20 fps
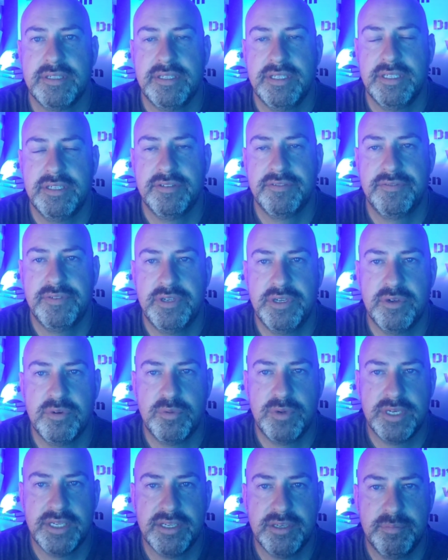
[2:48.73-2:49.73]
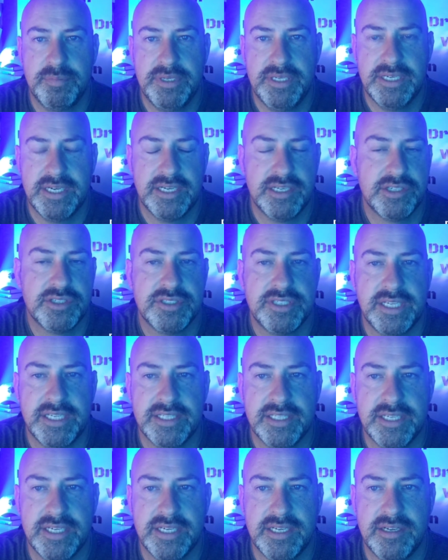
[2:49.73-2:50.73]
if you don't want it to be. I
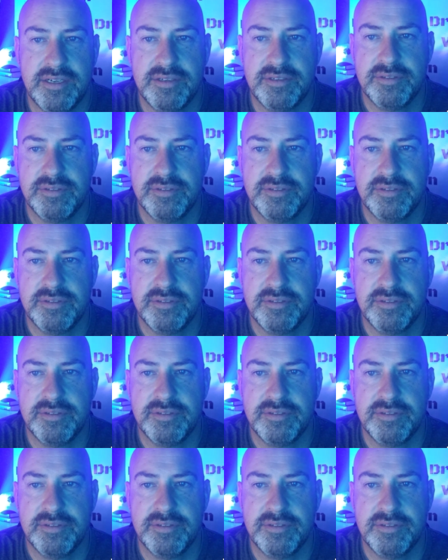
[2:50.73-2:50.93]
understand that.